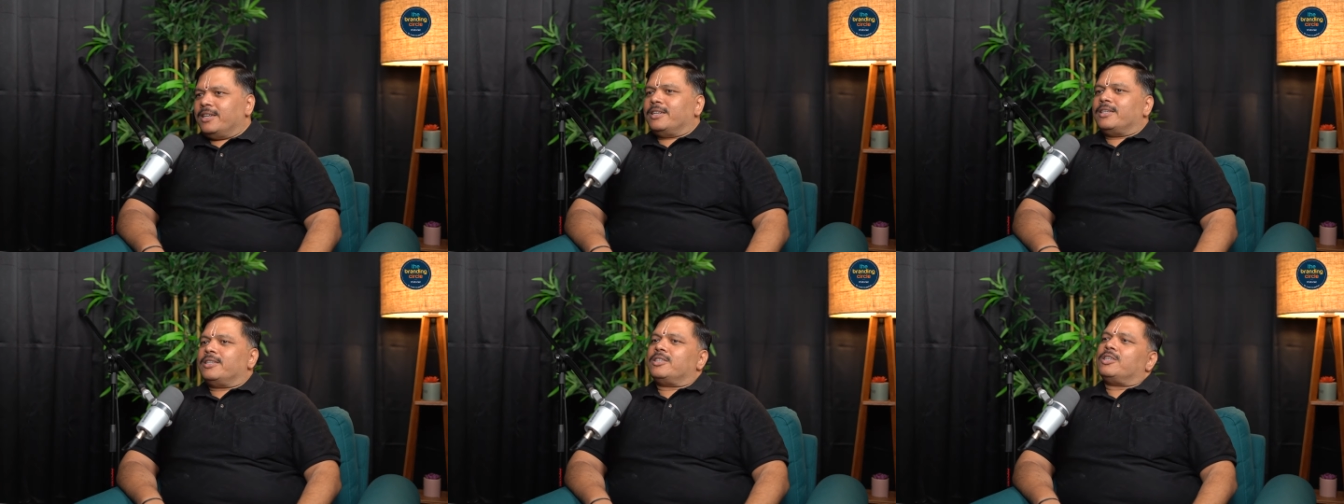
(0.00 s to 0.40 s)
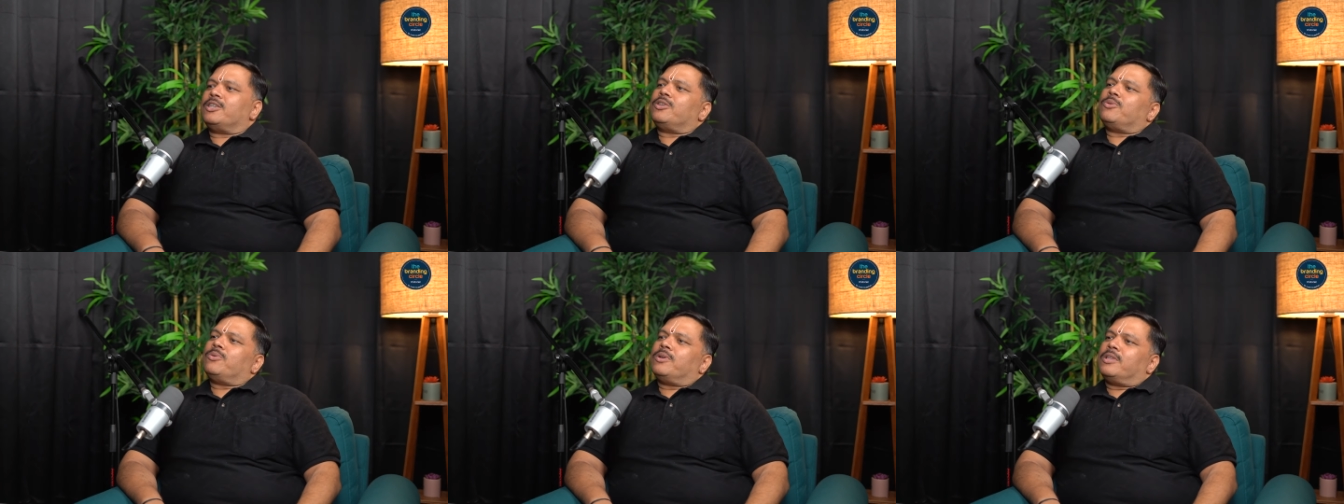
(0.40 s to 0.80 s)
see
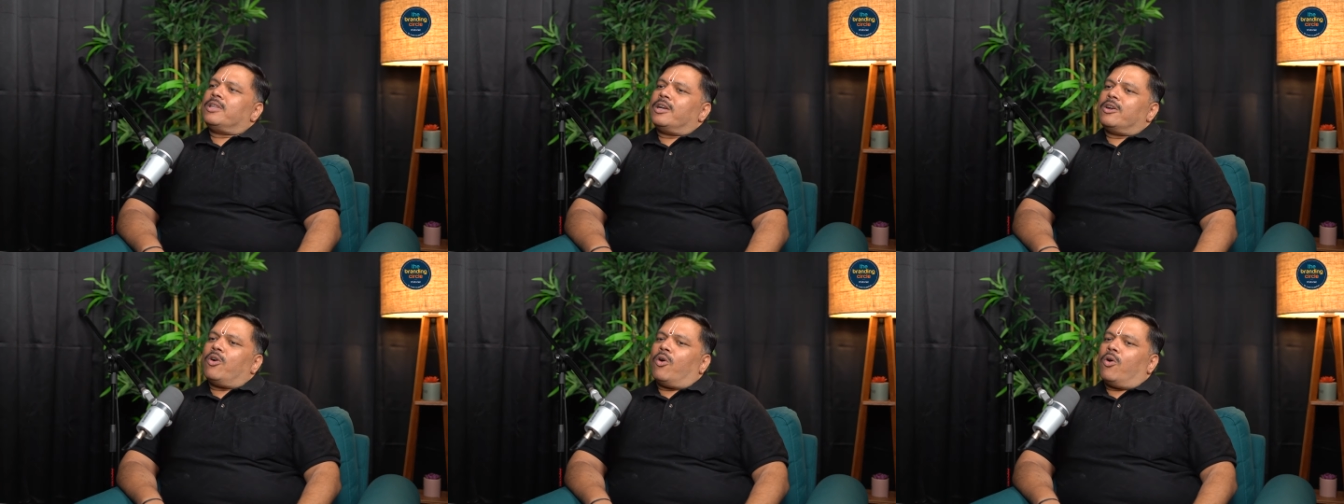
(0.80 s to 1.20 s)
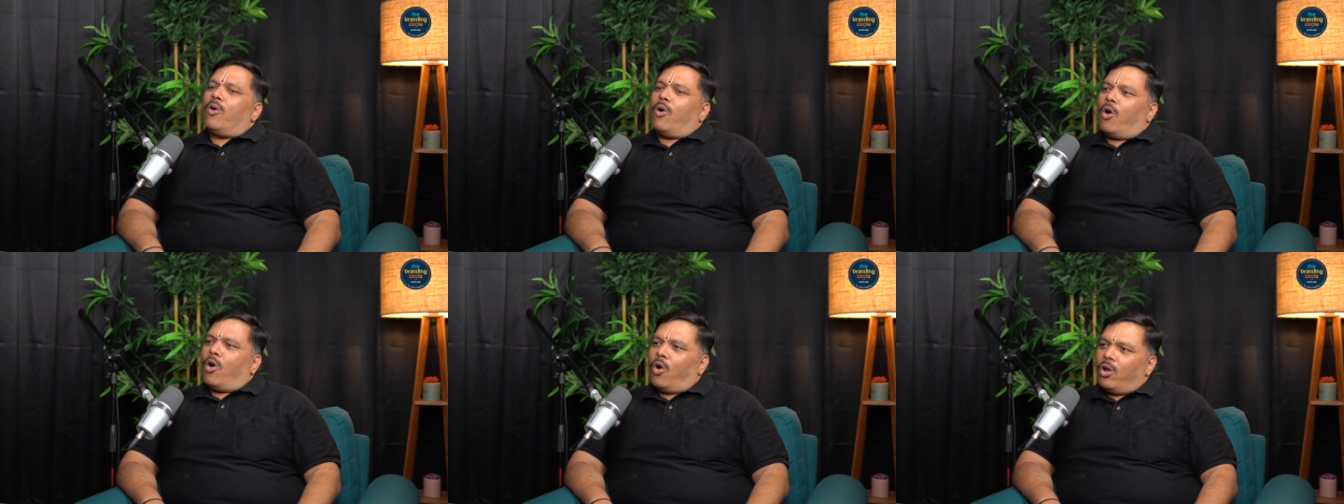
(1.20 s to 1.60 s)
to it that
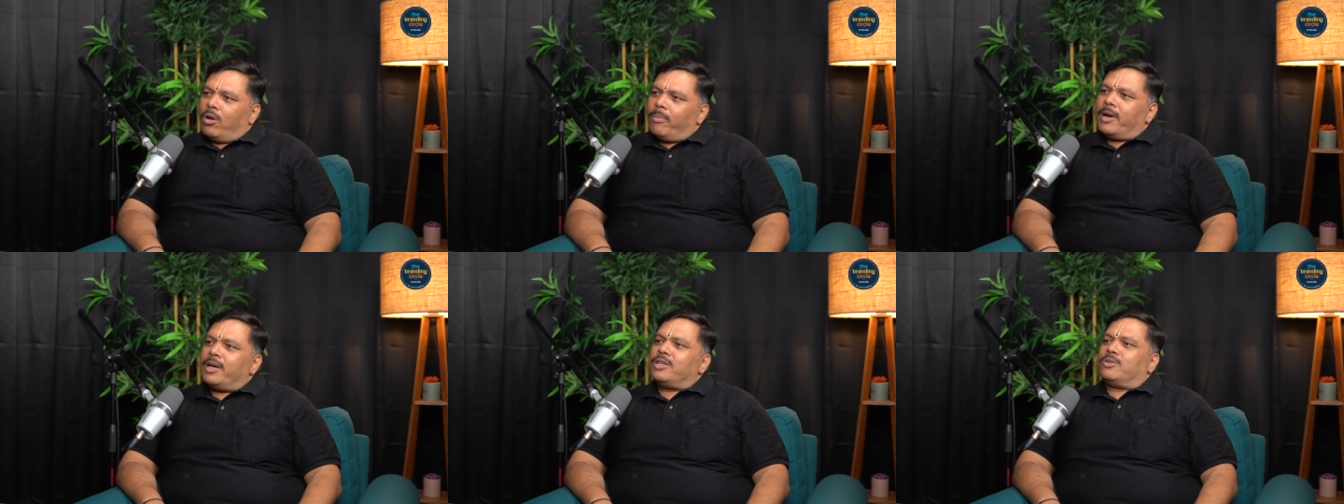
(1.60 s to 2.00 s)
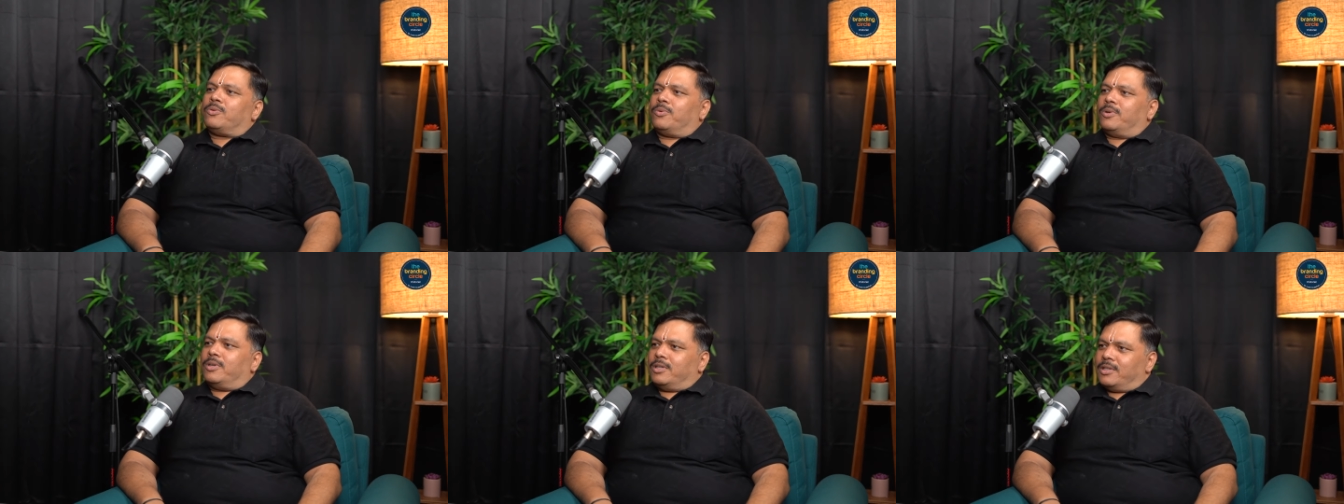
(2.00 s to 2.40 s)
all my
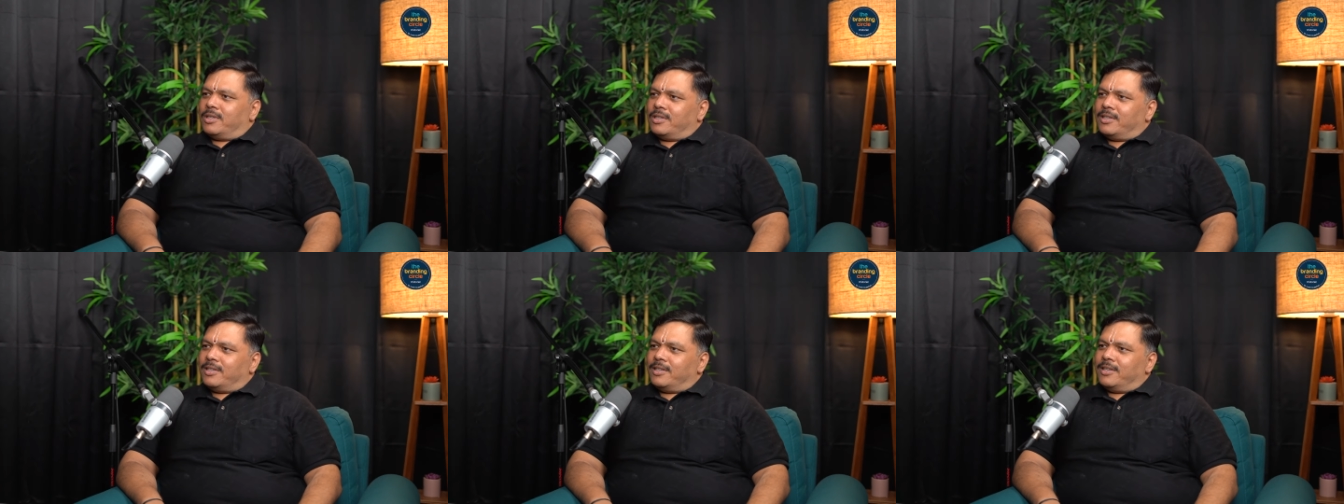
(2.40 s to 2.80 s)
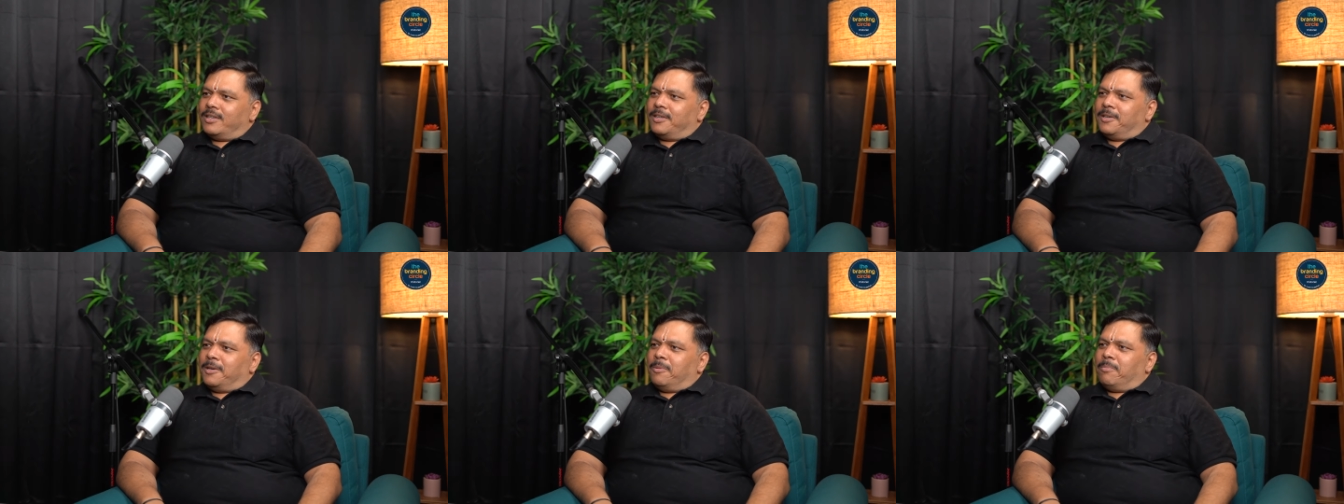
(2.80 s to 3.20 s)
students
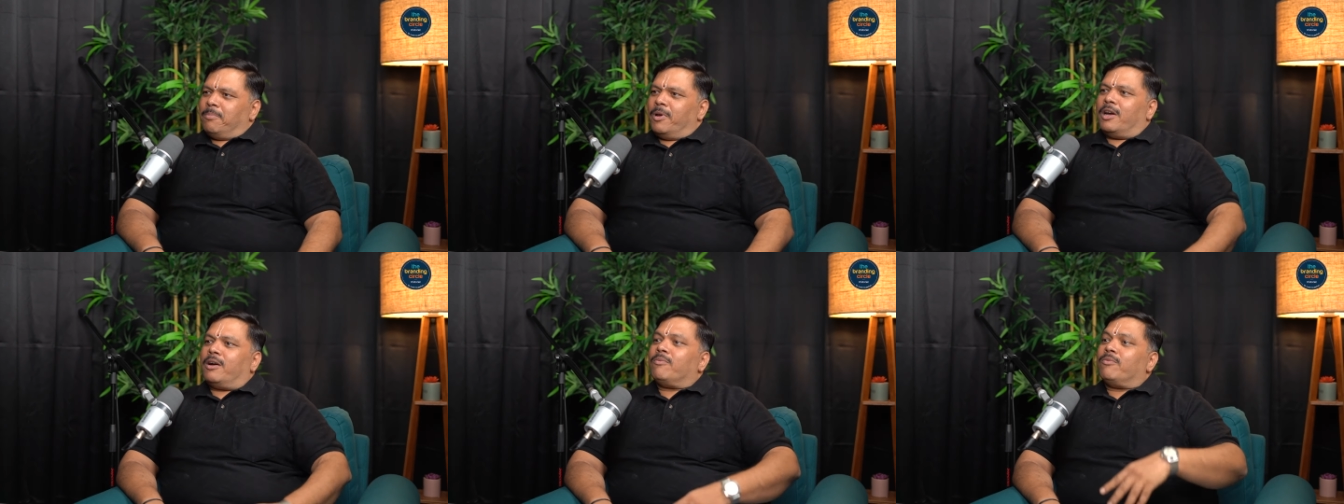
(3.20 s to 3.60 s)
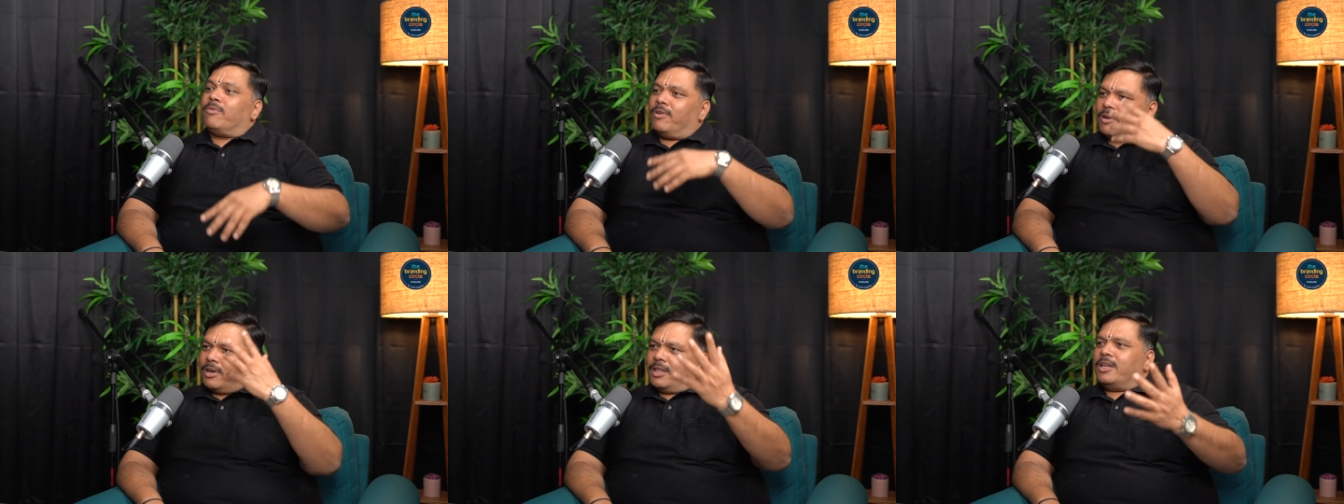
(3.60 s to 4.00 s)
become
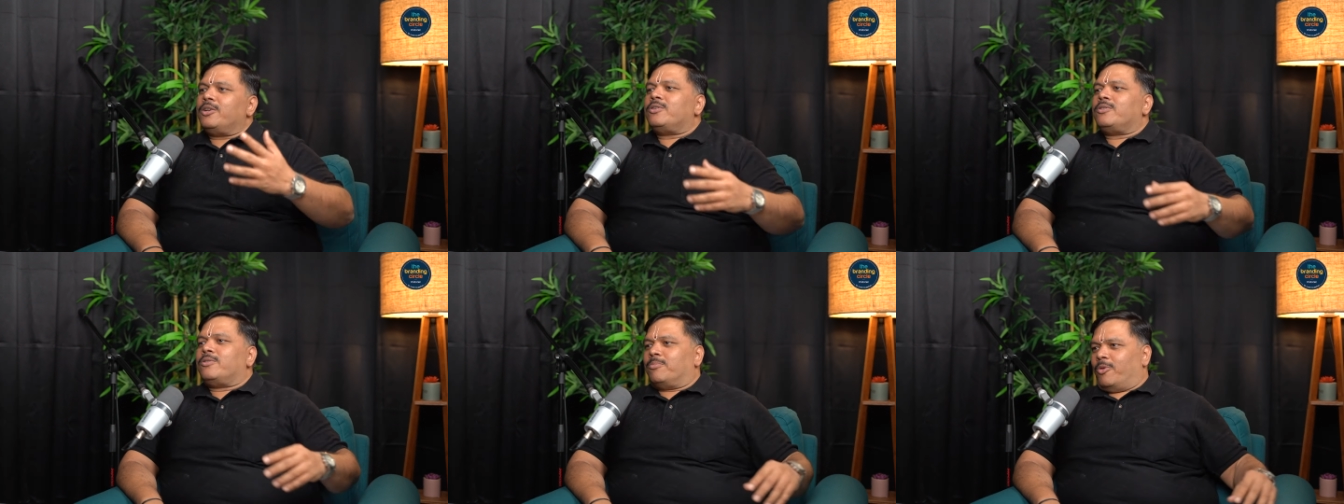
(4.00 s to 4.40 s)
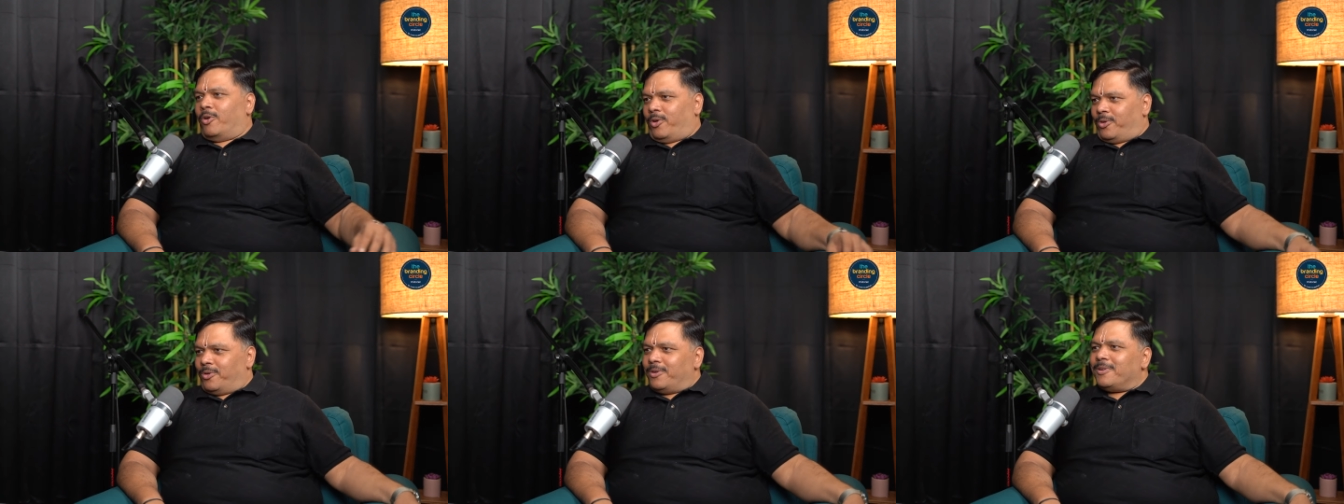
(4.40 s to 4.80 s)
worthy
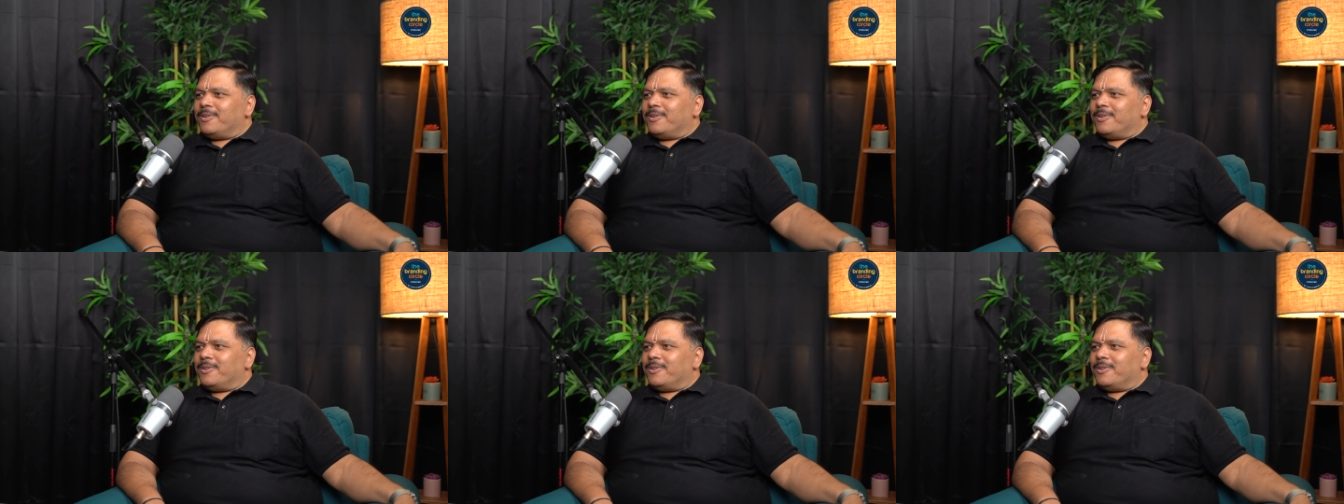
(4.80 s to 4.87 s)
tomorrow,